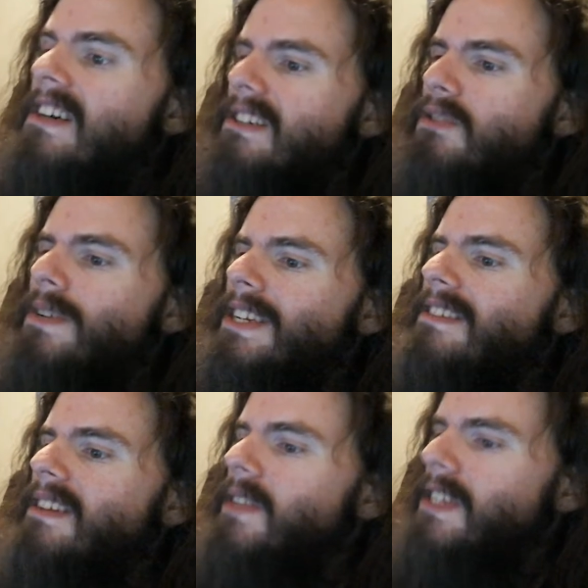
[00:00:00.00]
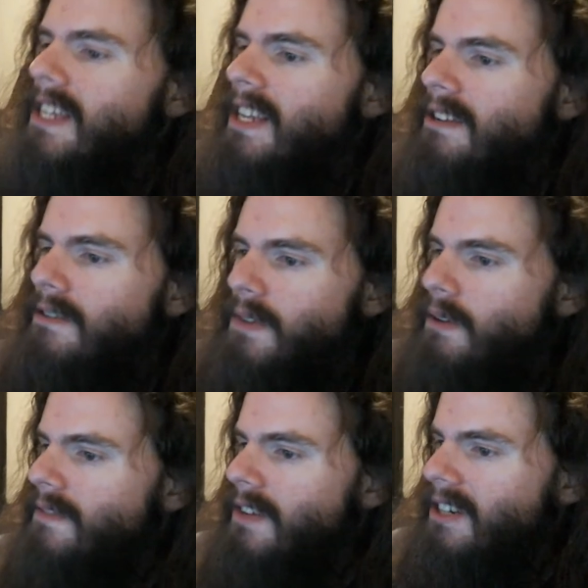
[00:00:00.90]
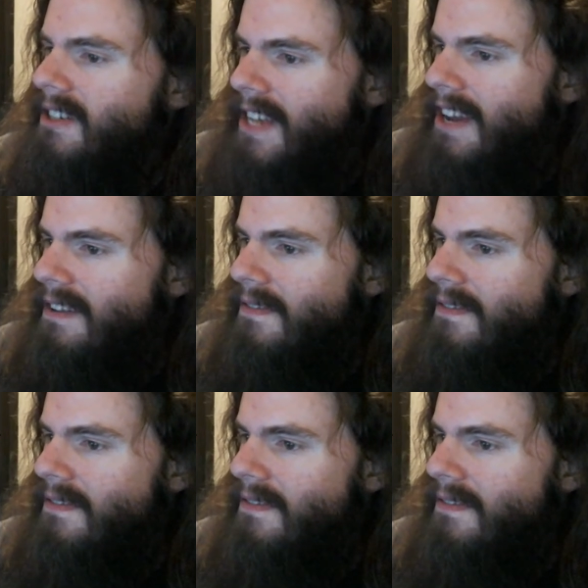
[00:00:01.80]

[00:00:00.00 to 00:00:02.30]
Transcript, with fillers: a 2017 interview of the current head